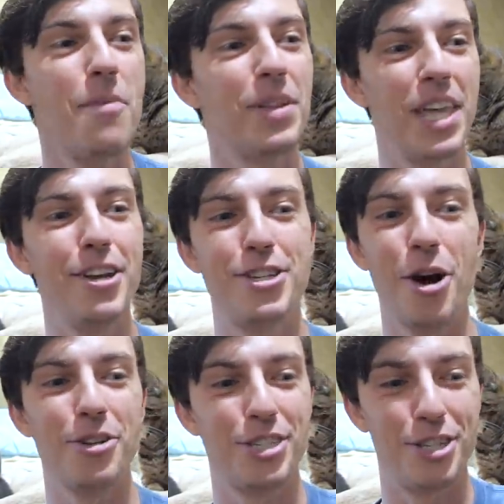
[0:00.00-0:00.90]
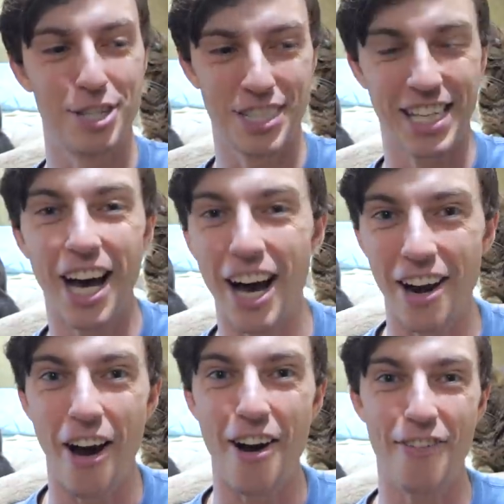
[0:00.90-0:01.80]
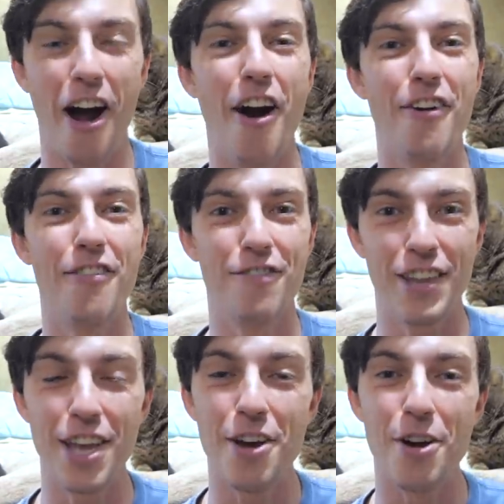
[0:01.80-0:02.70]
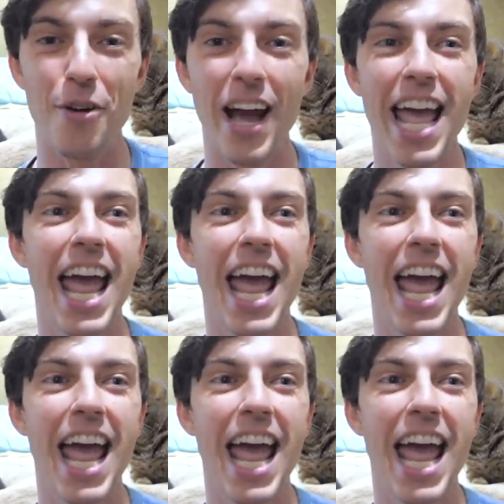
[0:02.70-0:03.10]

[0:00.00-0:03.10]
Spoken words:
but they chose to just cut off our view.